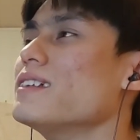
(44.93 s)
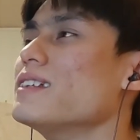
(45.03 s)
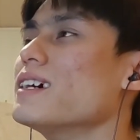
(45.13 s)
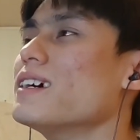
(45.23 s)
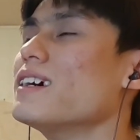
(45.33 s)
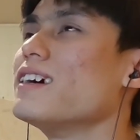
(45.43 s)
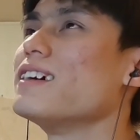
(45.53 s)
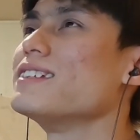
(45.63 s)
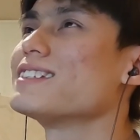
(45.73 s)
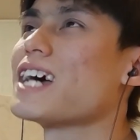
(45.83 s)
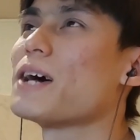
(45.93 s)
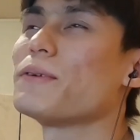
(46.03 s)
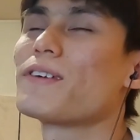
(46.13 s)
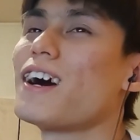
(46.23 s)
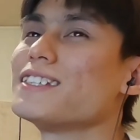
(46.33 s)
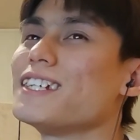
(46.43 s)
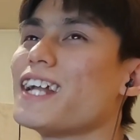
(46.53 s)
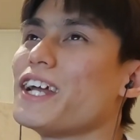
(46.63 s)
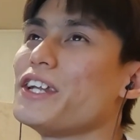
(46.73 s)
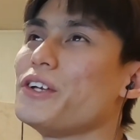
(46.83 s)
the type of content
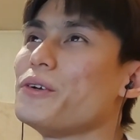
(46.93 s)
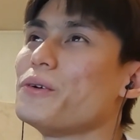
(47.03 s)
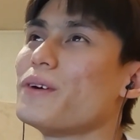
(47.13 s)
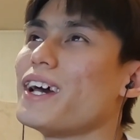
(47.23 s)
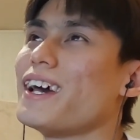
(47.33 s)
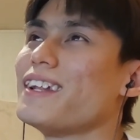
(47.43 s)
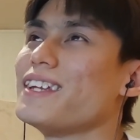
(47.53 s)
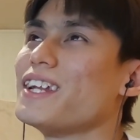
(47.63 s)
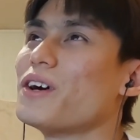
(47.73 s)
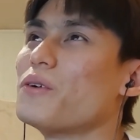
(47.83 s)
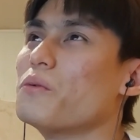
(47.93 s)
I do and, you know,